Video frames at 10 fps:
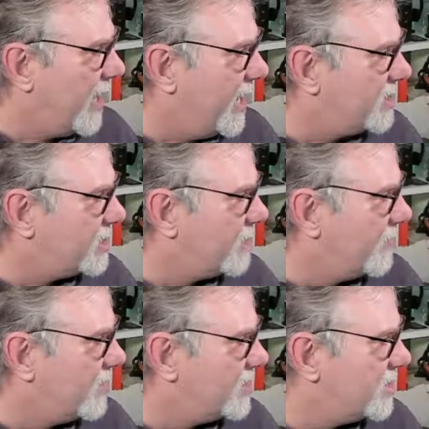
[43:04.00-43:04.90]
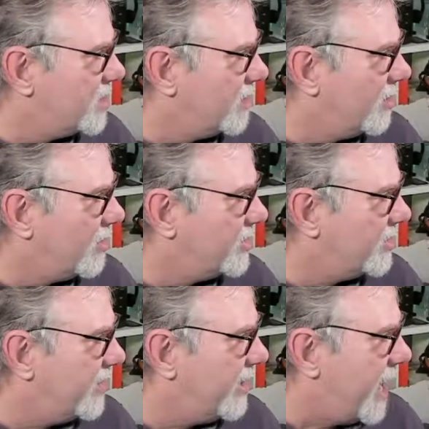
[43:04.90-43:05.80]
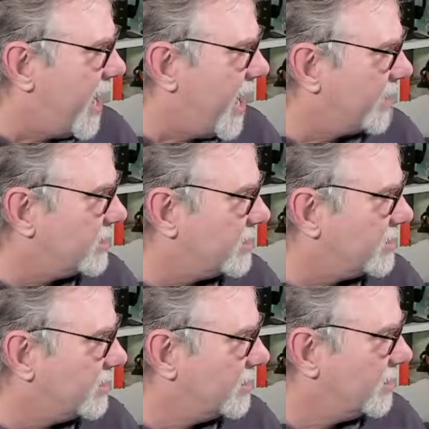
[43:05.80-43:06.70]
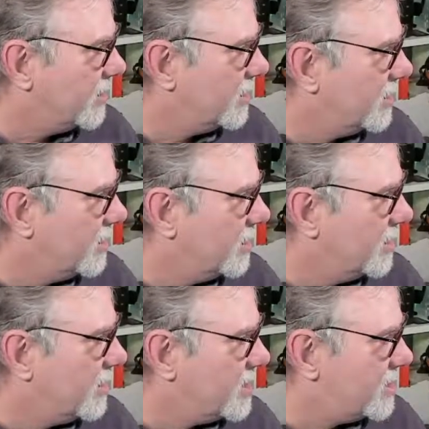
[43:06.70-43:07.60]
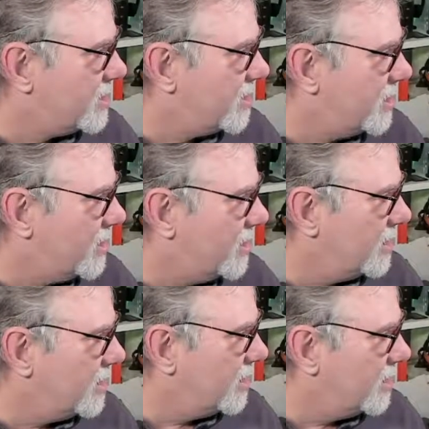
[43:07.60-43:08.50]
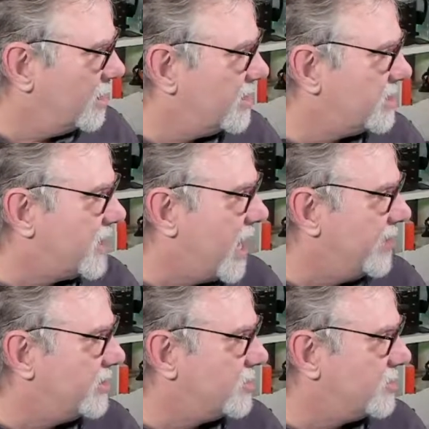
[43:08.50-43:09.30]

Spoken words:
had something similar to that. Let's see. Designed